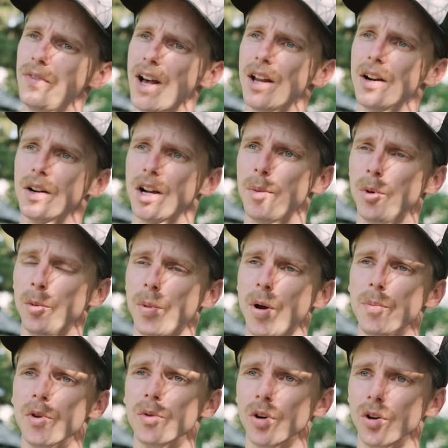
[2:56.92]
had a couple
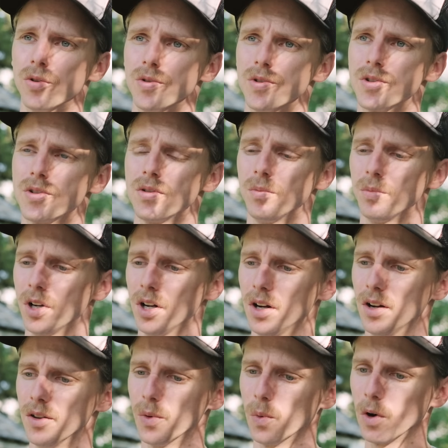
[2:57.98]
bumpy roads.
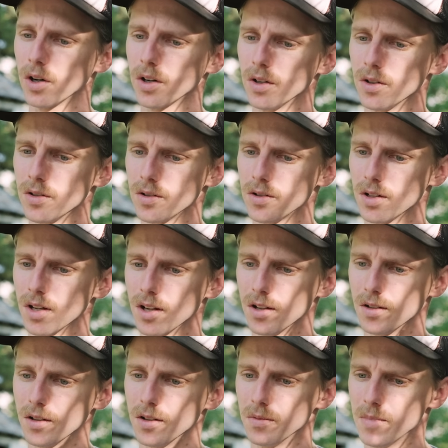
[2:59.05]
The workers
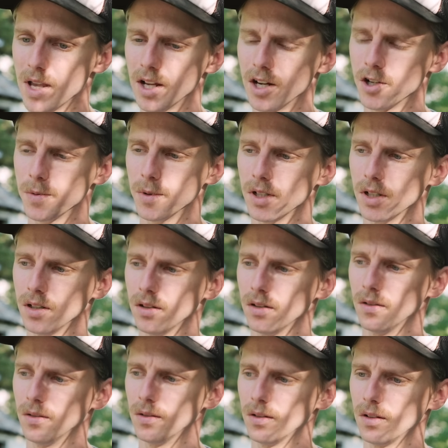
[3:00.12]
and management,
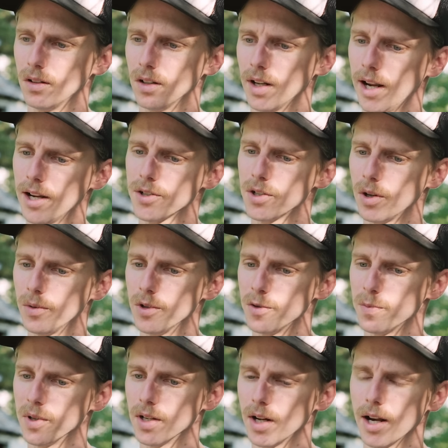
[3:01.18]
it hasn't always
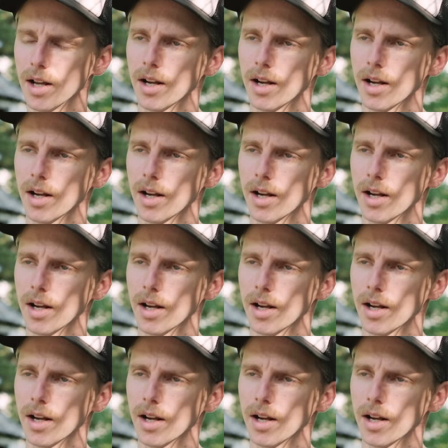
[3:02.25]
been eye to